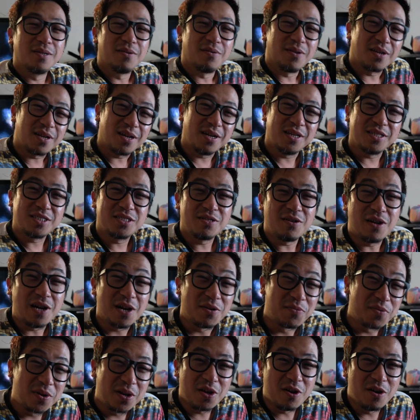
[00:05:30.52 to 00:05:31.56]
Alright guys, so
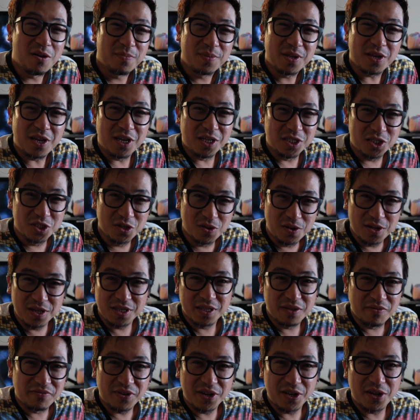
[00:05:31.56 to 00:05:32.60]
I really hope that you enjoyed
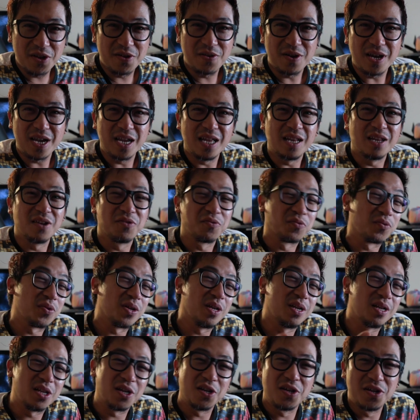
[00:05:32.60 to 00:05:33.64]
the video and
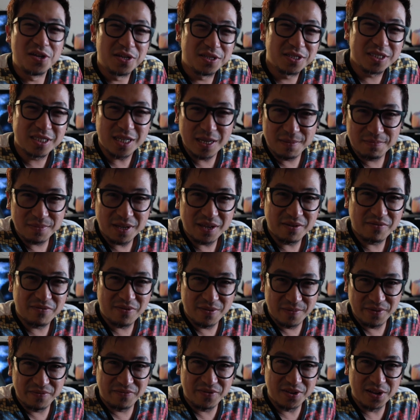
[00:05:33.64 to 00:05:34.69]
really learned something
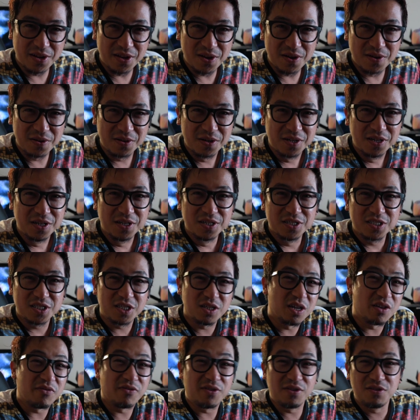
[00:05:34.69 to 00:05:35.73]
from the video. So
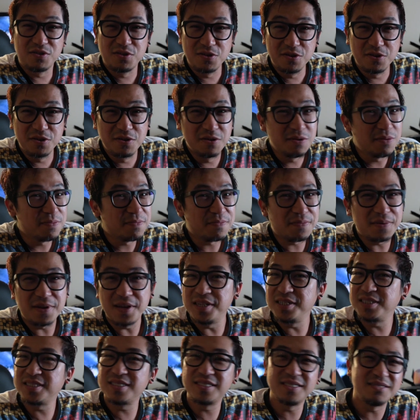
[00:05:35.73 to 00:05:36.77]
if you do,
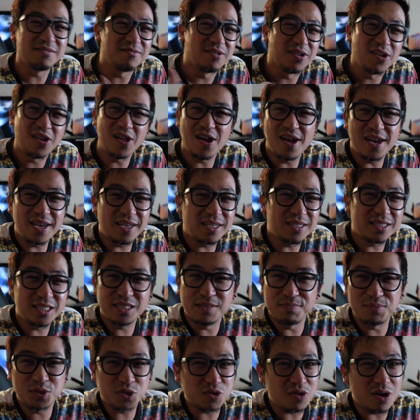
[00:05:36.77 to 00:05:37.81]
please like,
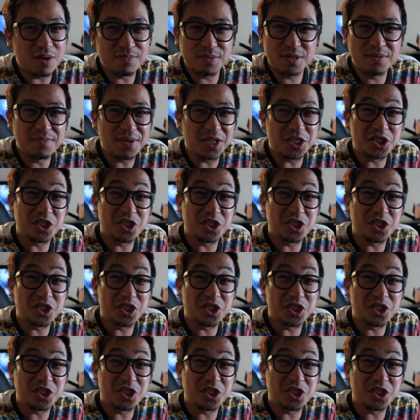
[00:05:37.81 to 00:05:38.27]
subscribe to my